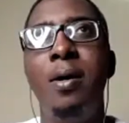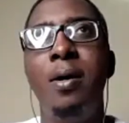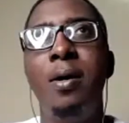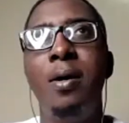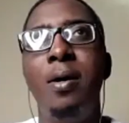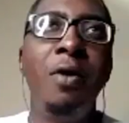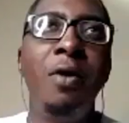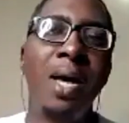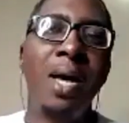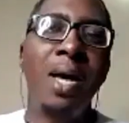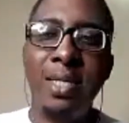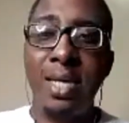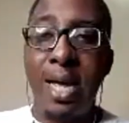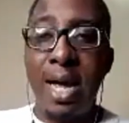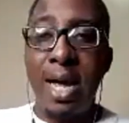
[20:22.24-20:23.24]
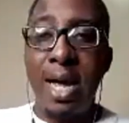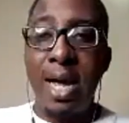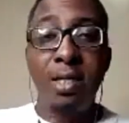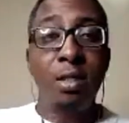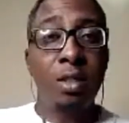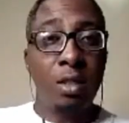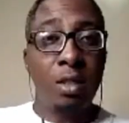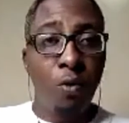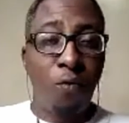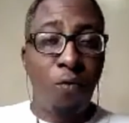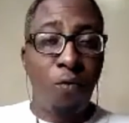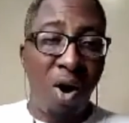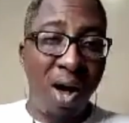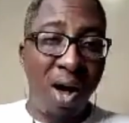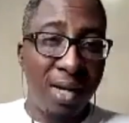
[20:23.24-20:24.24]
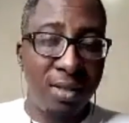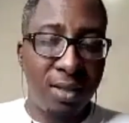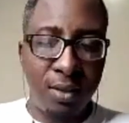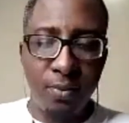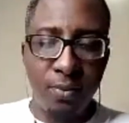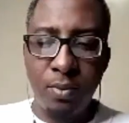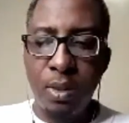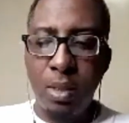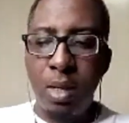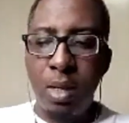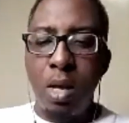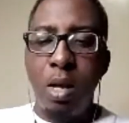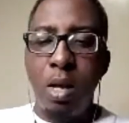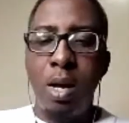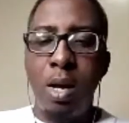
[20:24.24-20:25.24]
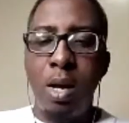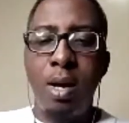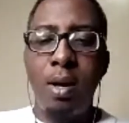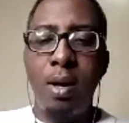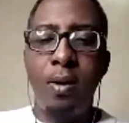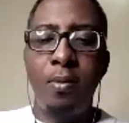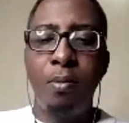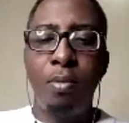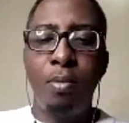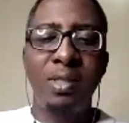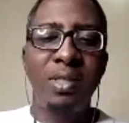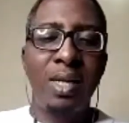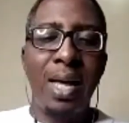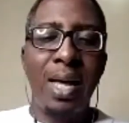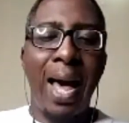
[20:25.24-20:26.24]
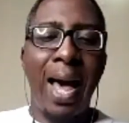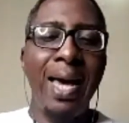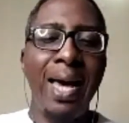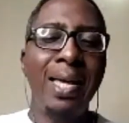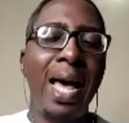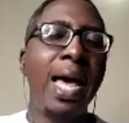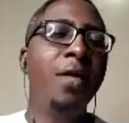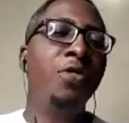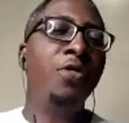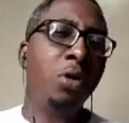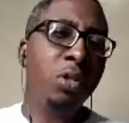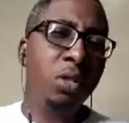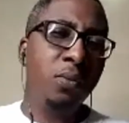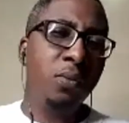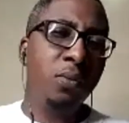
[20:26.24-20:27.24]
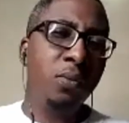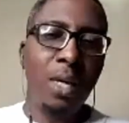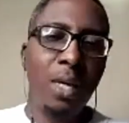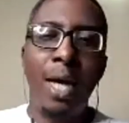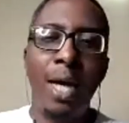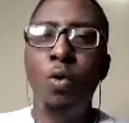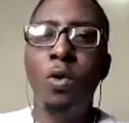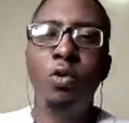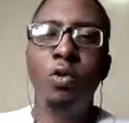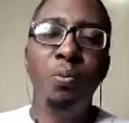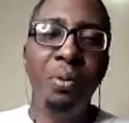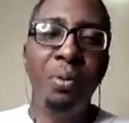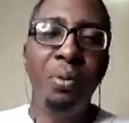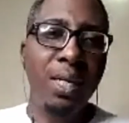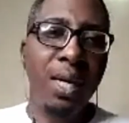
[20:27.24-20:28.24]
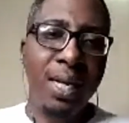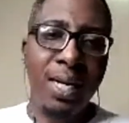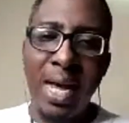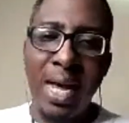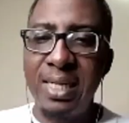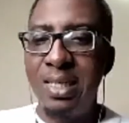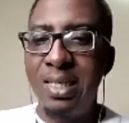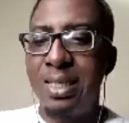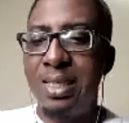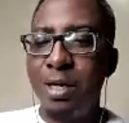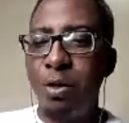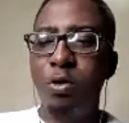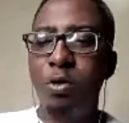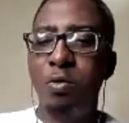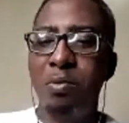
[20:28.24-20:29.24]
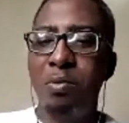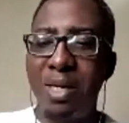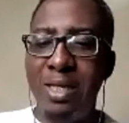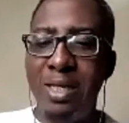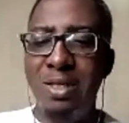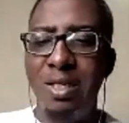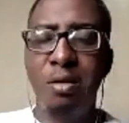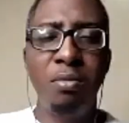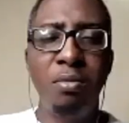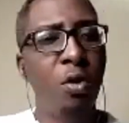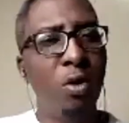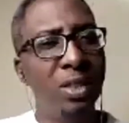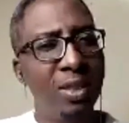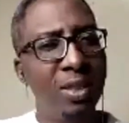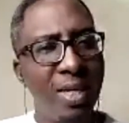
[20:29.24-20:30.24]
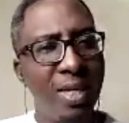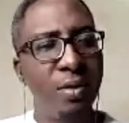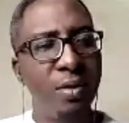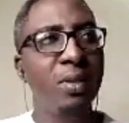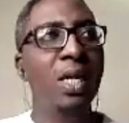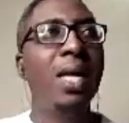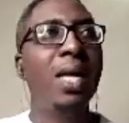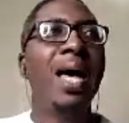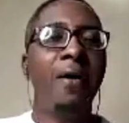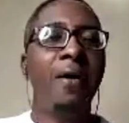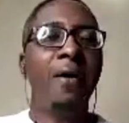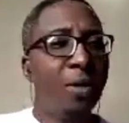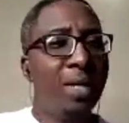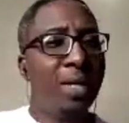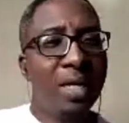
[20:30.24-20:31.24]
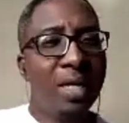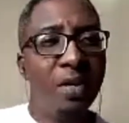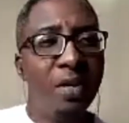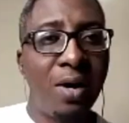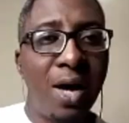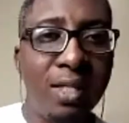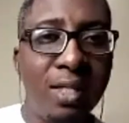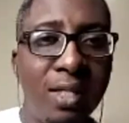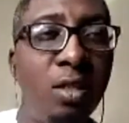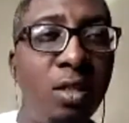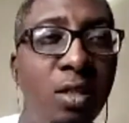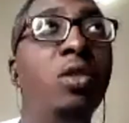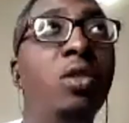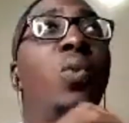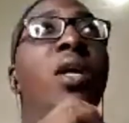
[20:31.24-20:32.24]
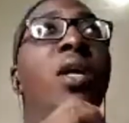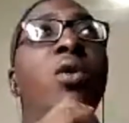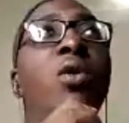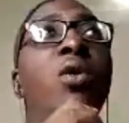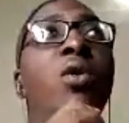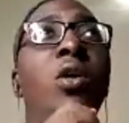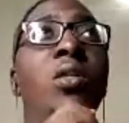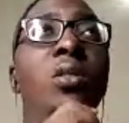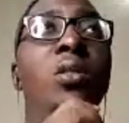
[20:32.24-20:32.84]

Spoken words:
I realized I had the skill for art. But I thought I don't want to be an artist. I don't want to be painting, because then I felt like if artists were not